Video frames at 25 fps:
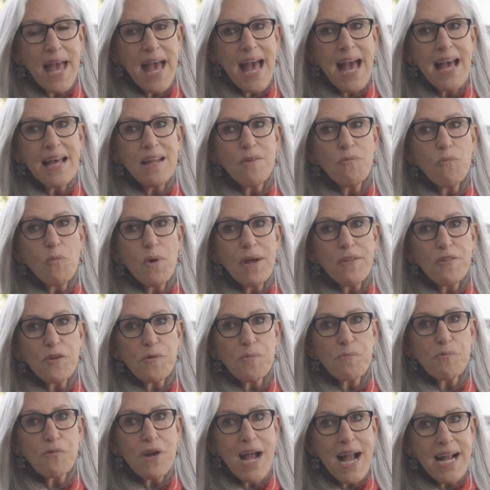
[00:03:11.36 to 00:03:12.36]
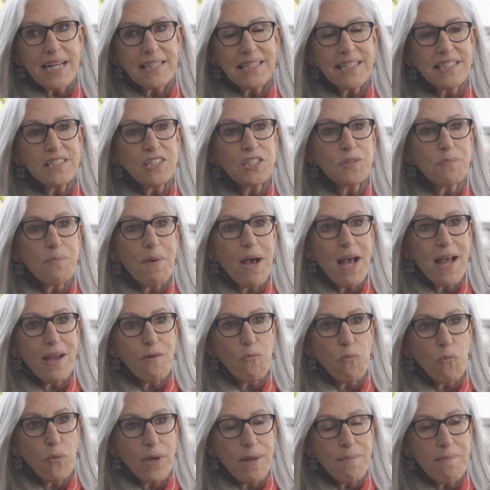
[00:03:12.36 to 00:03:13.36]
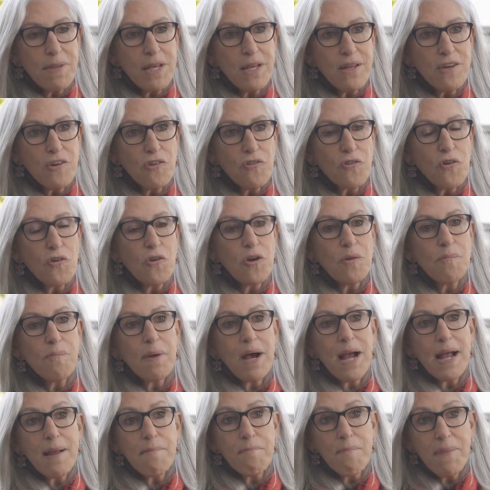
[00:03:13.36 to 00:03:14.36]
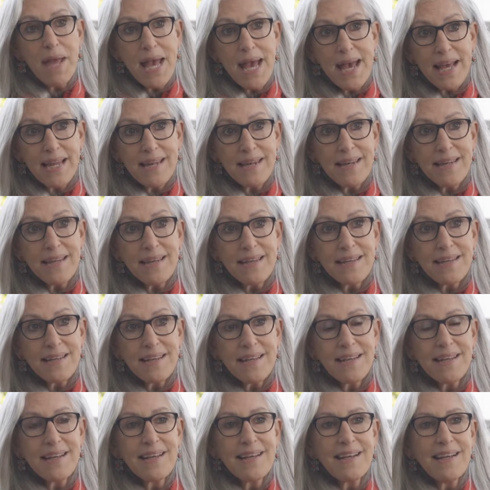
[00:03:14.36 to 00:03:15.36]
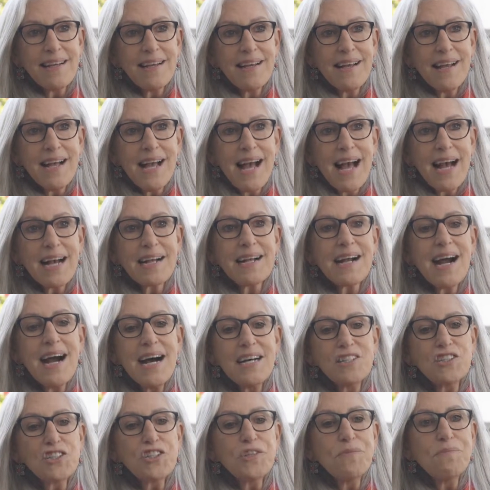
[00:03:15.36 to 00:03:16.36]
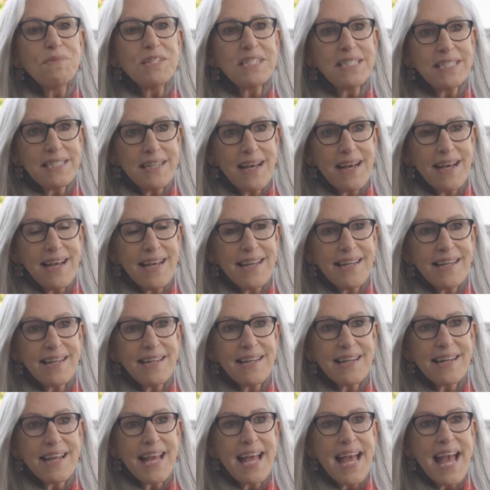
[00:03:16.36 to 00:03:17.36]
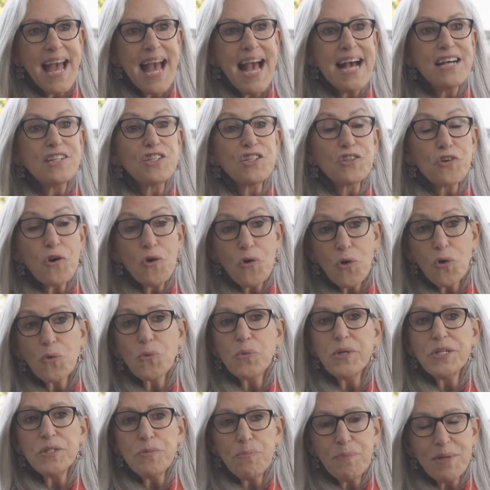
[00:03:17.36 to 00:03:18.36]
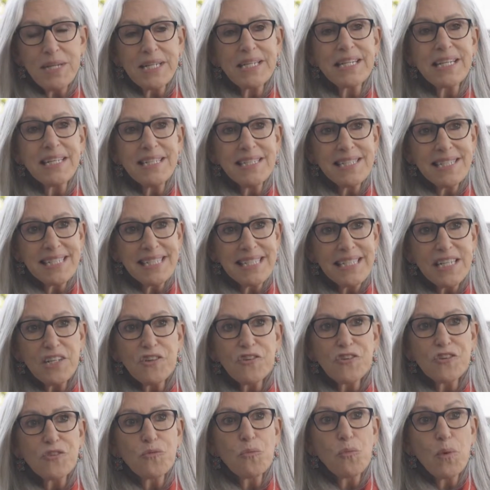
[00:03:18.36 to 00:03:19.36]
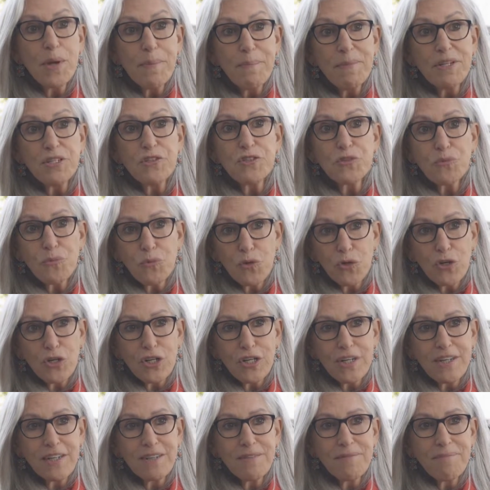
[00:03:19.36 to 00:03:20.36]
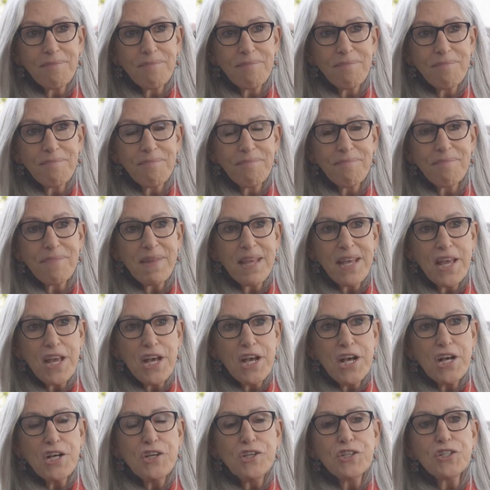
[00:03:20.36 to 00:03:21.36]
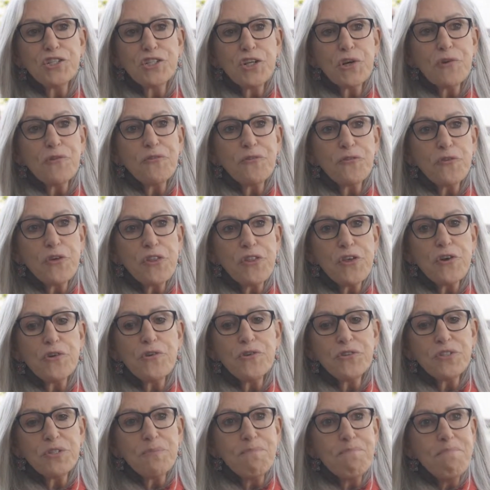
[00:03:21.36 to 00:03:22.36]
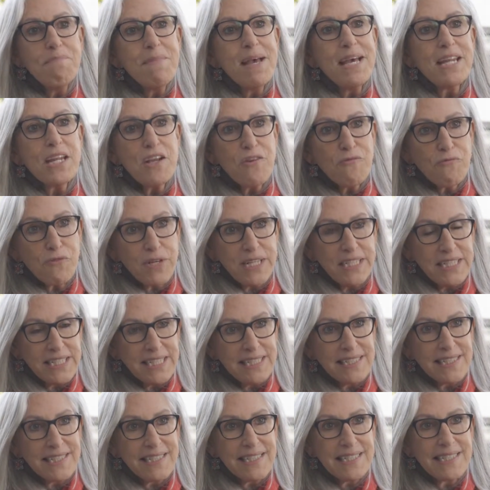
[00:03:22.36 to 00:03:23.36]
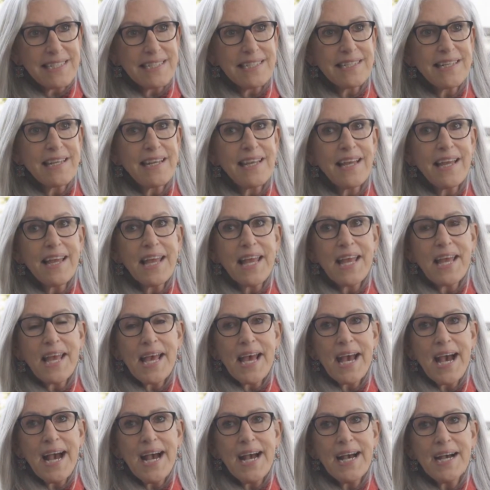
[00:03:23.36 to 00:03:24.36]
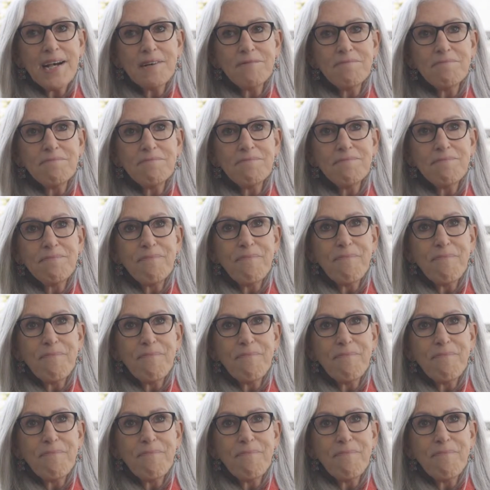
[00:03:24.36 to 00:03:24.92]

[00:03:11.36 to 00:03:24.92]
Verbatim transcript: And whether practiced by women or by men, costume design has always been considered women's work. So, for those many reasons, um,